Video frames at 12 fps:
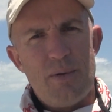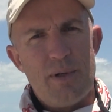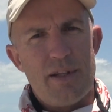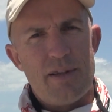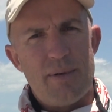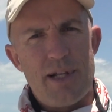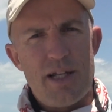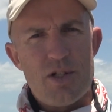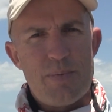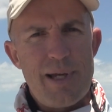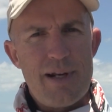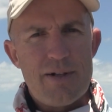with a
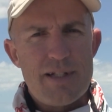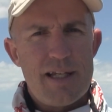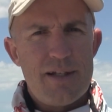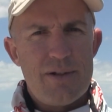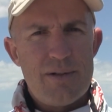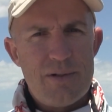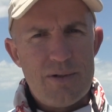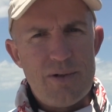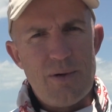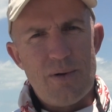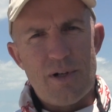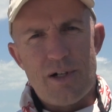3-inch paddle tail
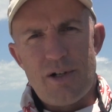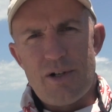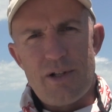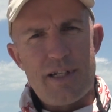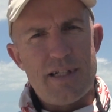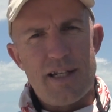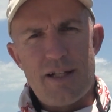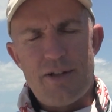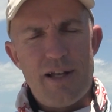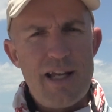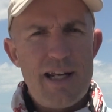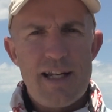or a curly
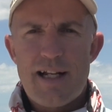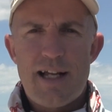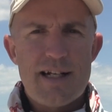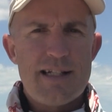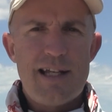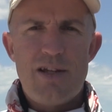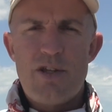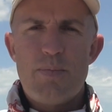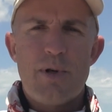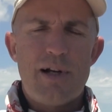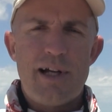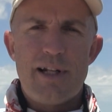tail, any kind of tail you
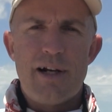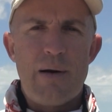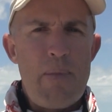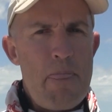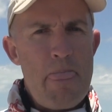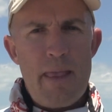put on there.